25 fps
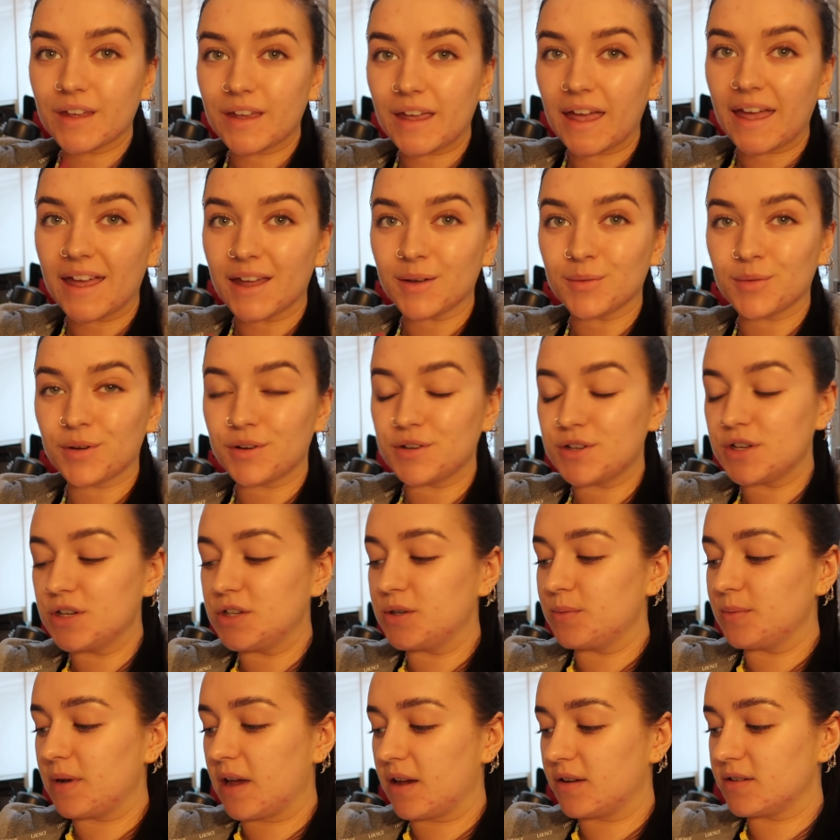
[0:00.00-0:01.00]
Okay, I'm going to the
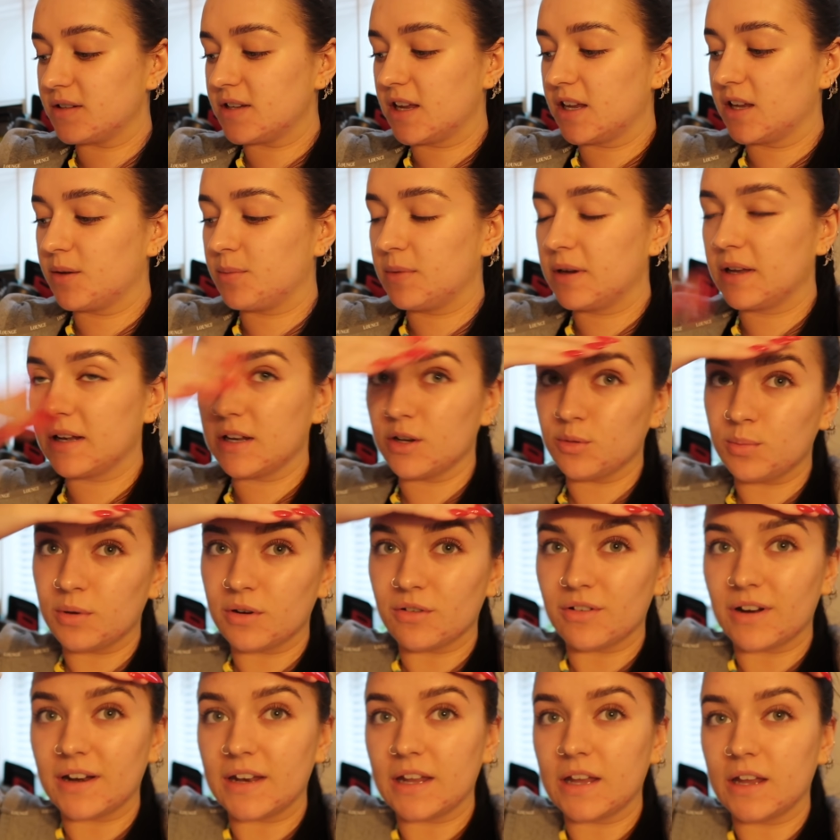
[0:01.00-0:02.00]
gym now. It's taken me a little bit
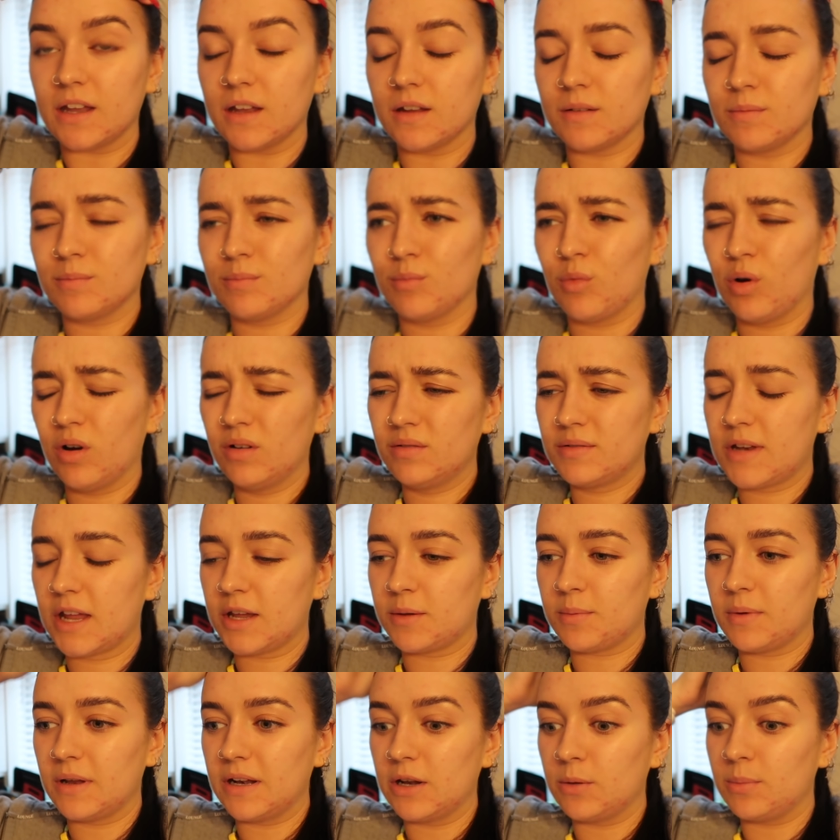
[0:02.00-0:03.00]
ready. What?
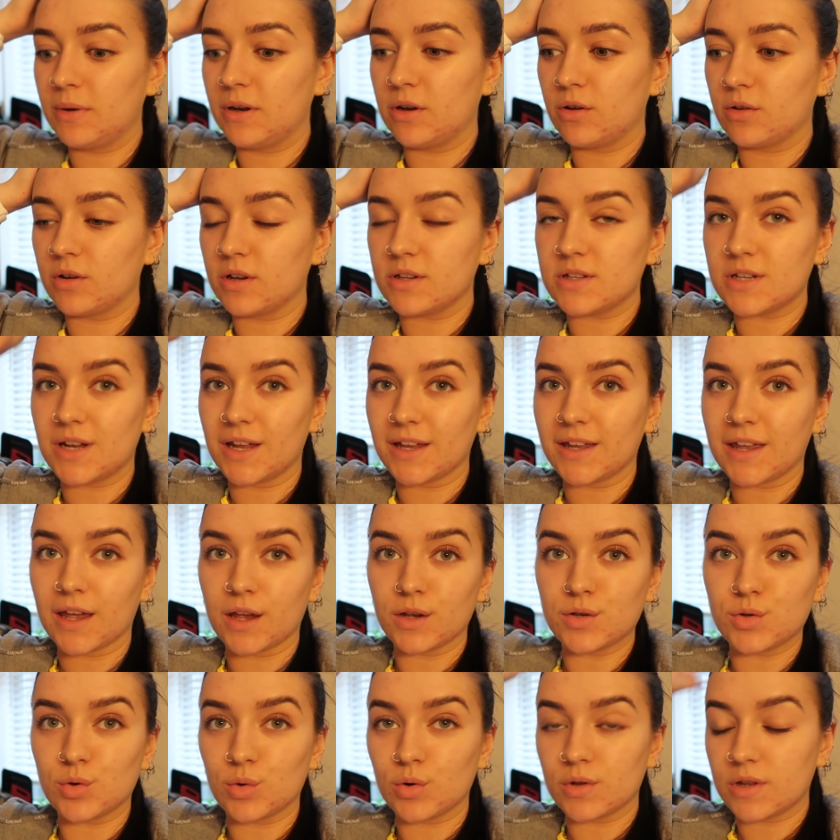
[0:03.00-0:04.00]
Take me a little bit longer to like
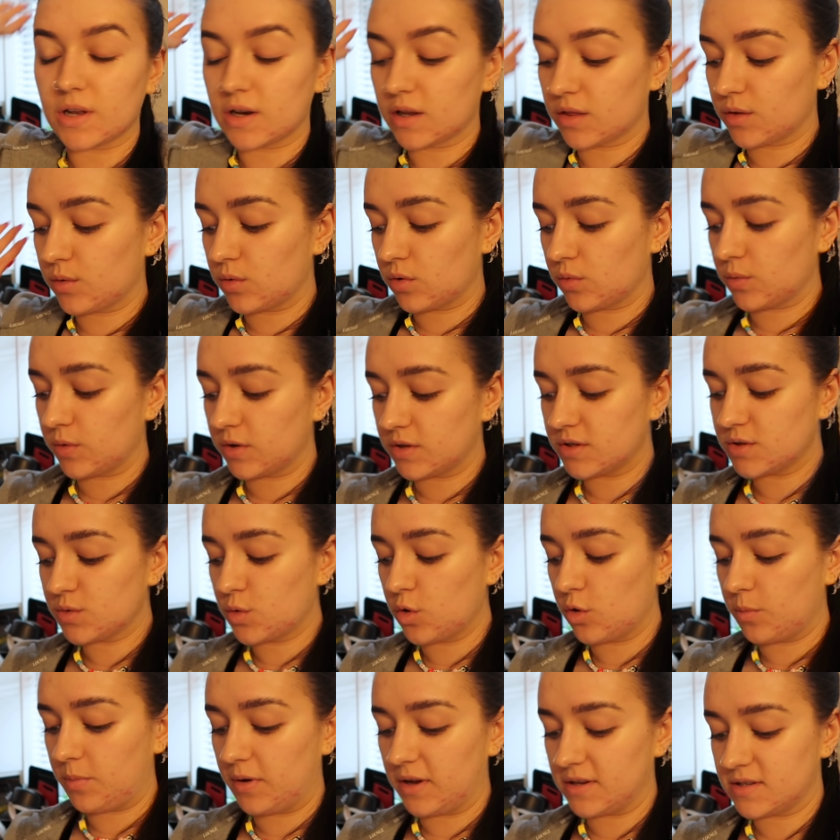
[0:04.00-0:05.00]
get sorted than I thought it would. It's
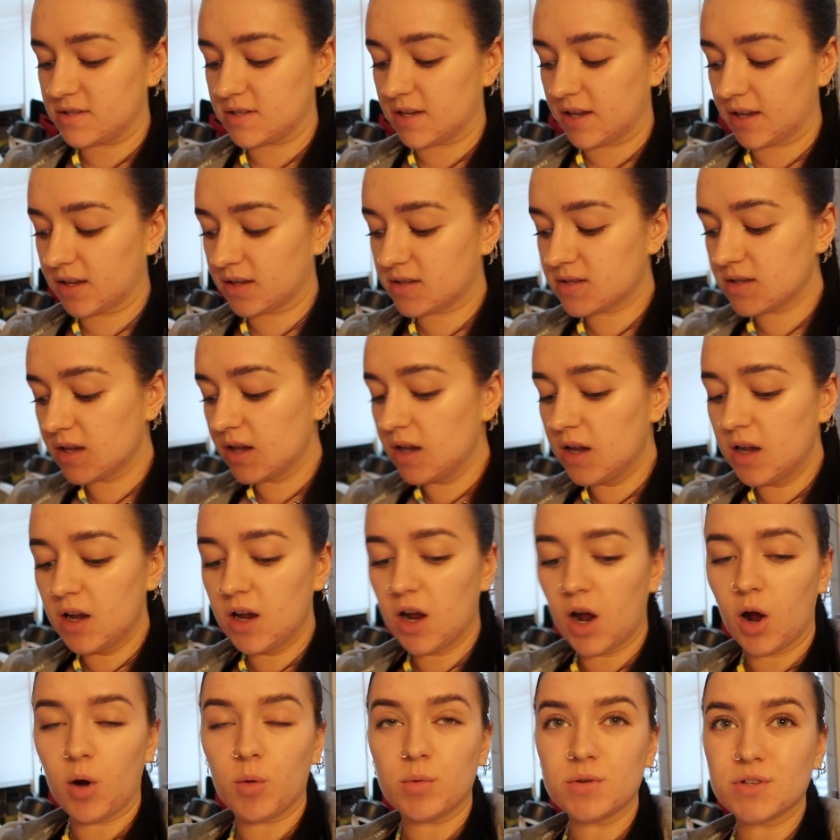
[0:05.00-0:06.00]
quarter past six.
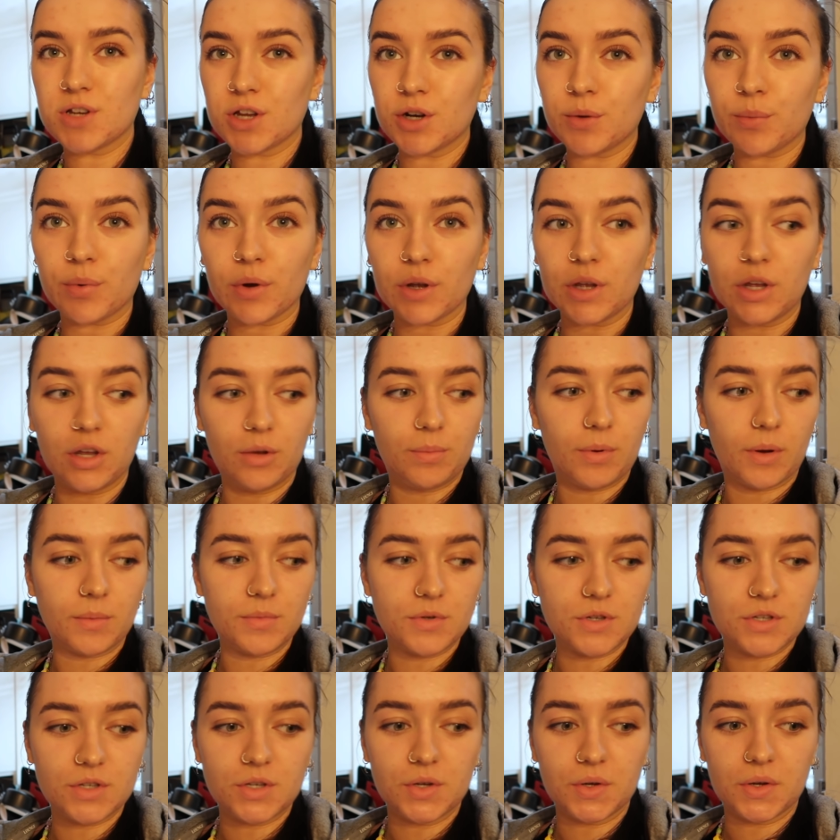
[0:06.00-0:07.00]
I was gonna bring you, but I'm
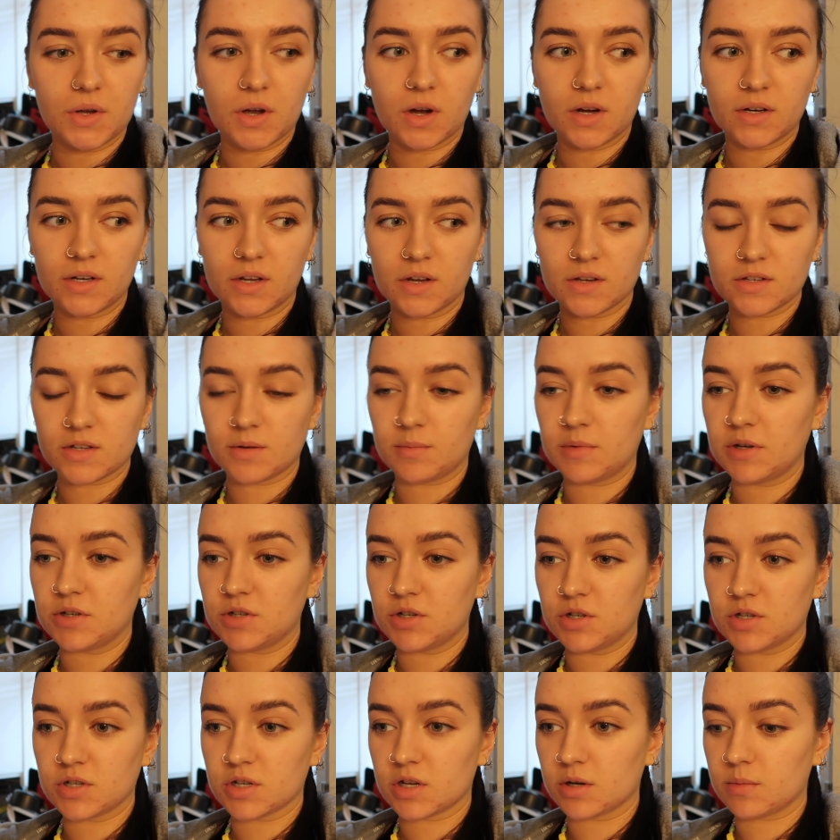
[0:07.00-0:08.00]
just doing cardio, so I'm
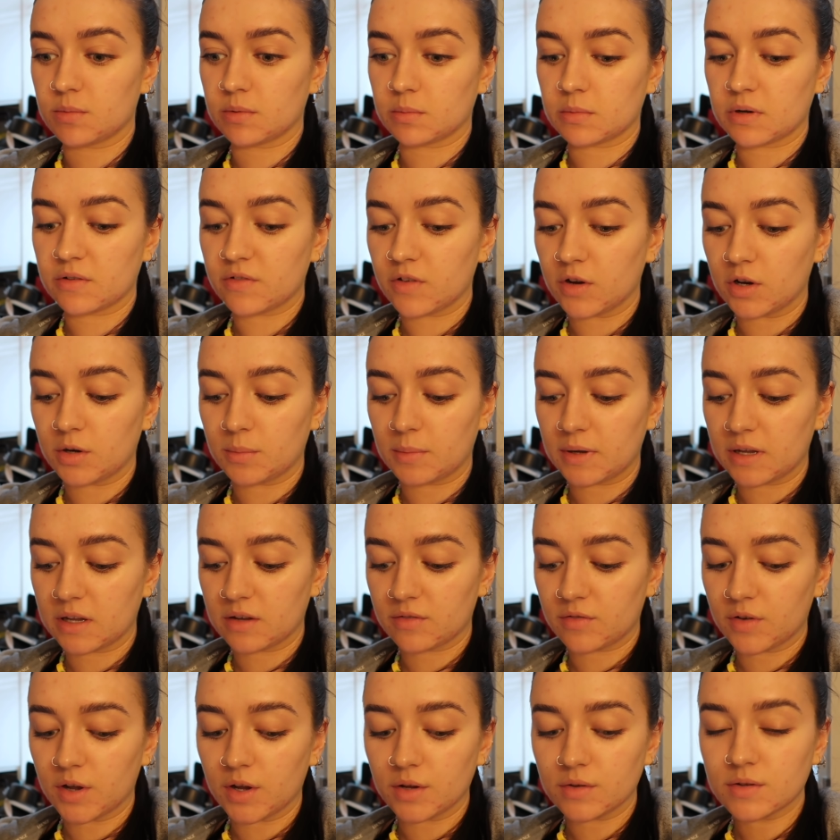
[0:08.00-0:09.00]
literally just gonna bring my phone and my
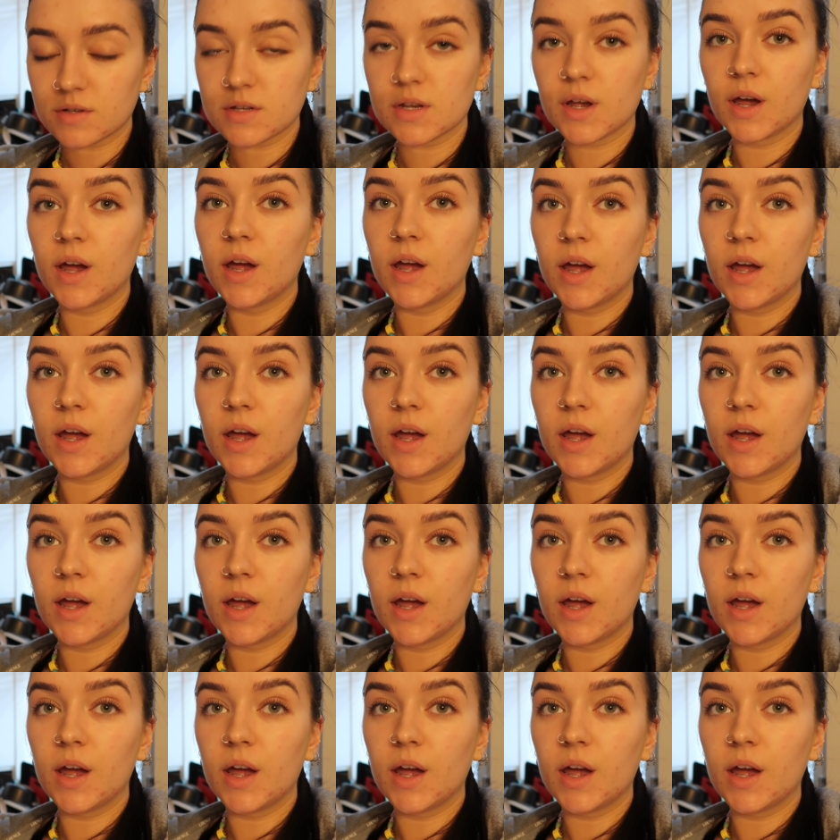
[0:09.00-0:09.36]
earphones.